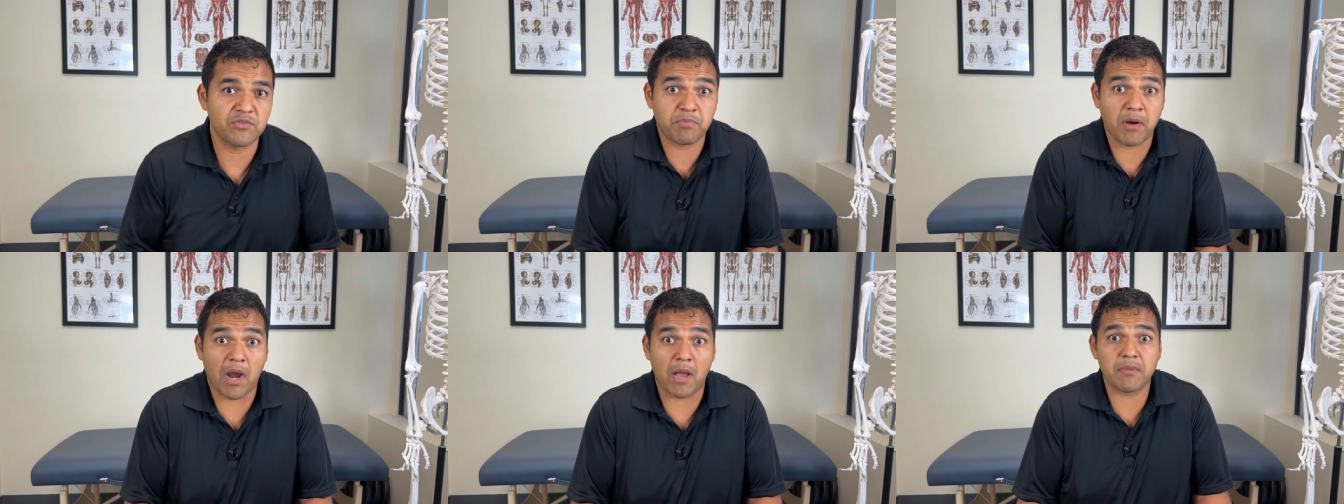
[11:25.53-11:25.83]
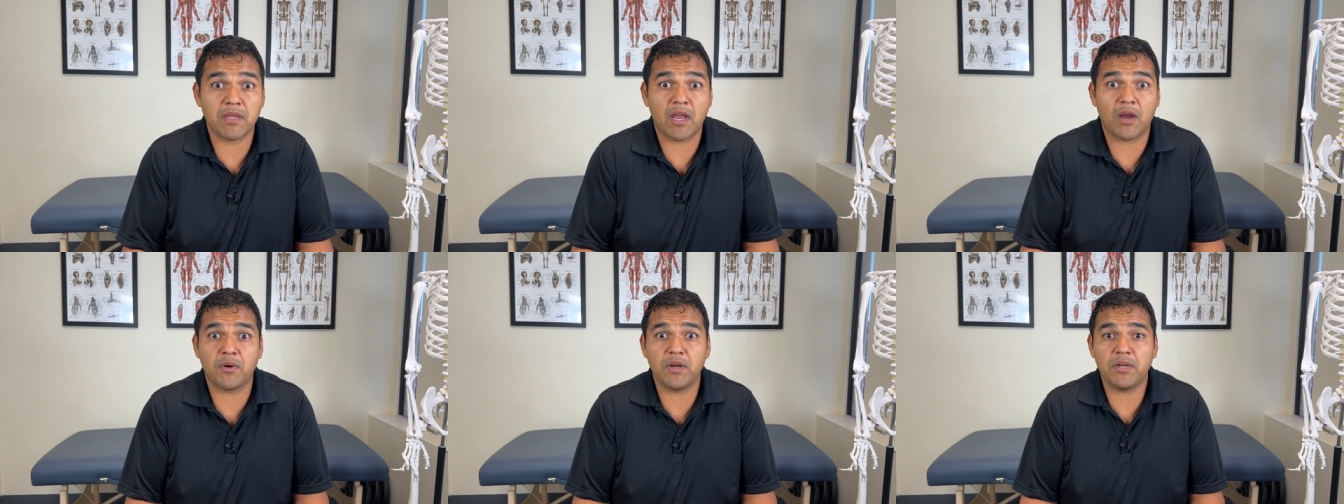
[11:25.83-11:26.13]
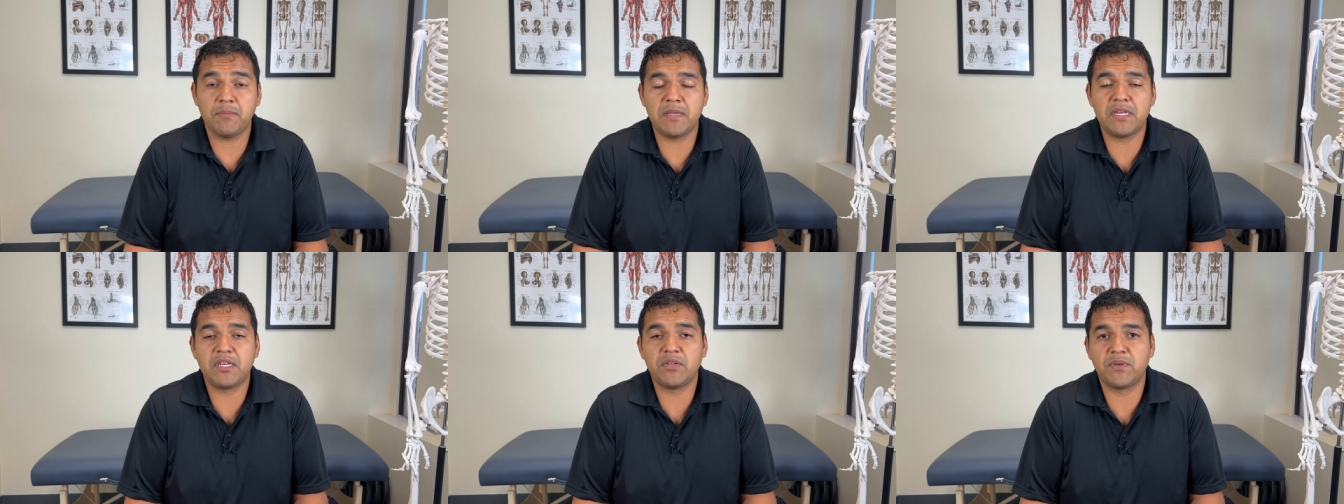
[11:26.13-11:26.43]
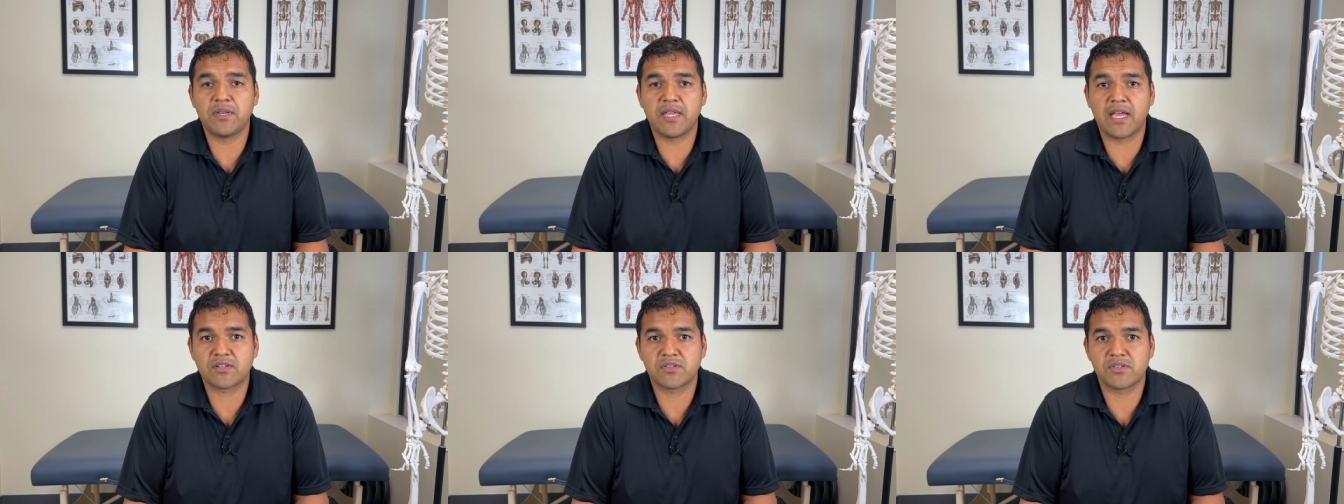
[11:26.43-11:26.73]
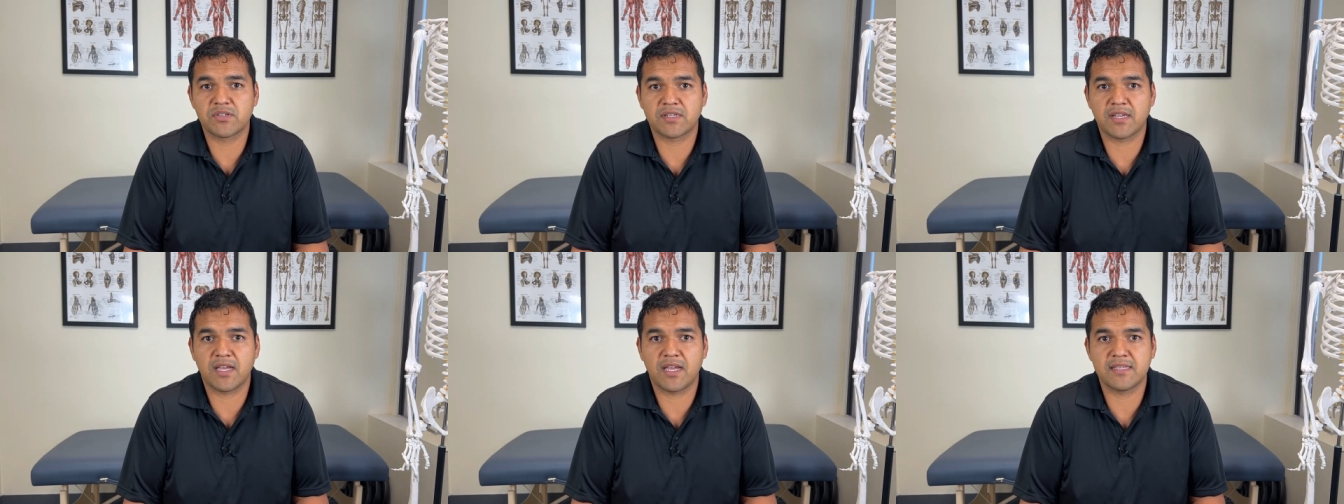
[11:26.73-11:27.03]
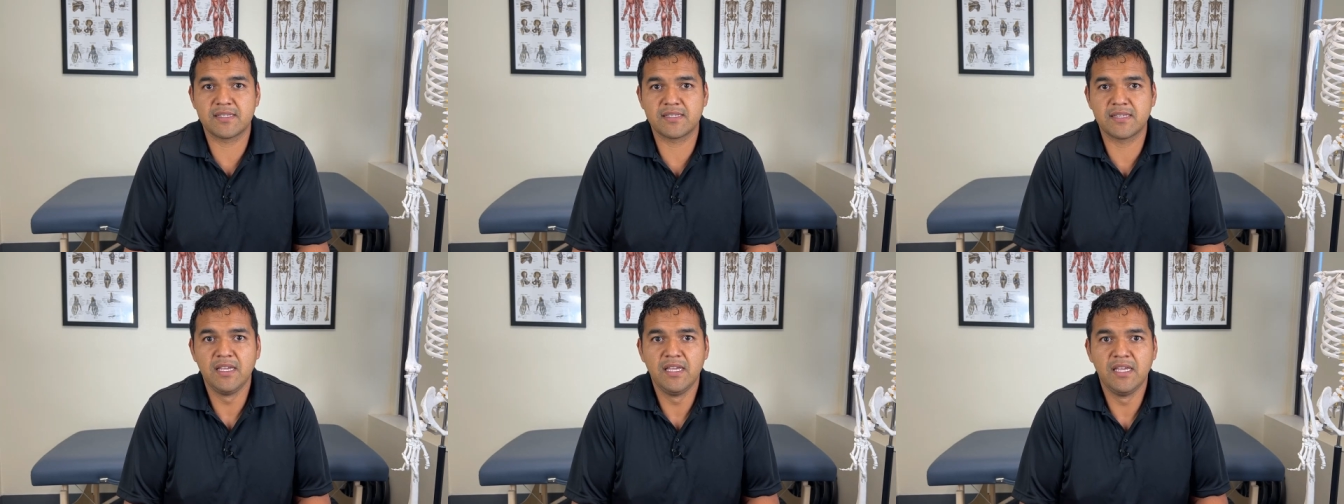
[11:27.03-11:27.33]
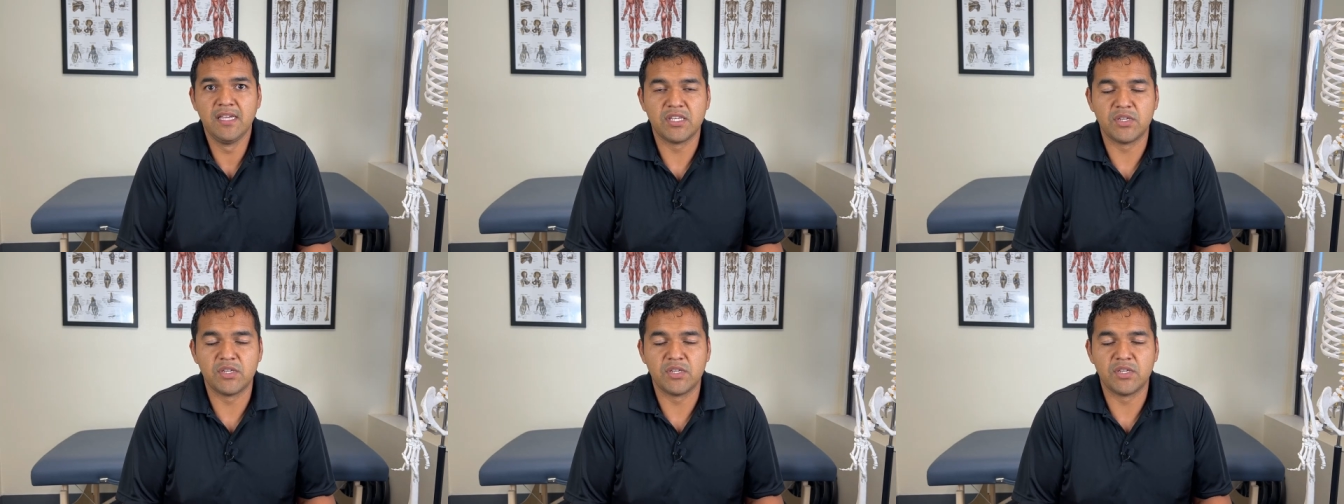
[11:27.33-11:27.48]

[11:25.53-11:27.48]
You've probably already been doing exercise,